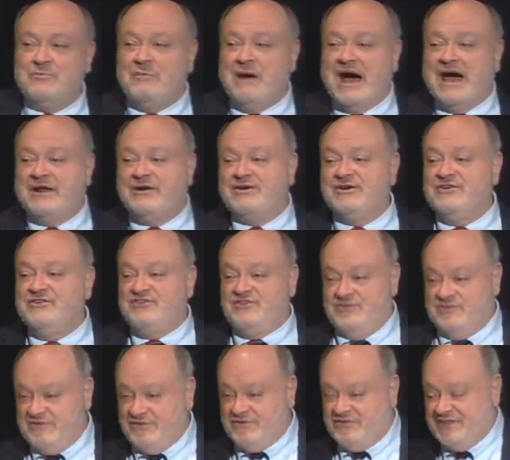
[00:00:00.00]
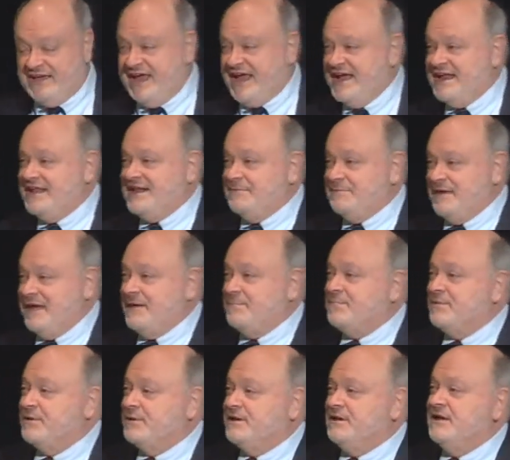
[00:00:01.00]
modern, sophisticated
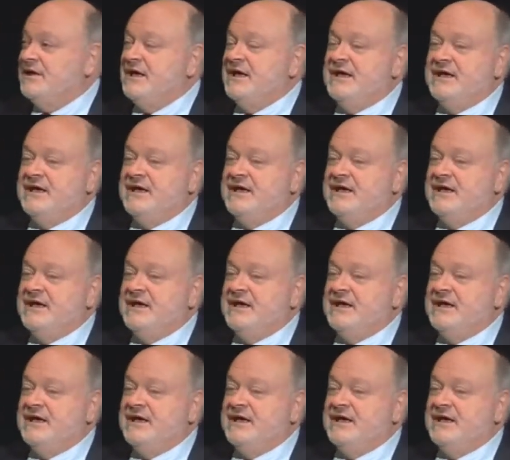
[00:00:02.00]
people.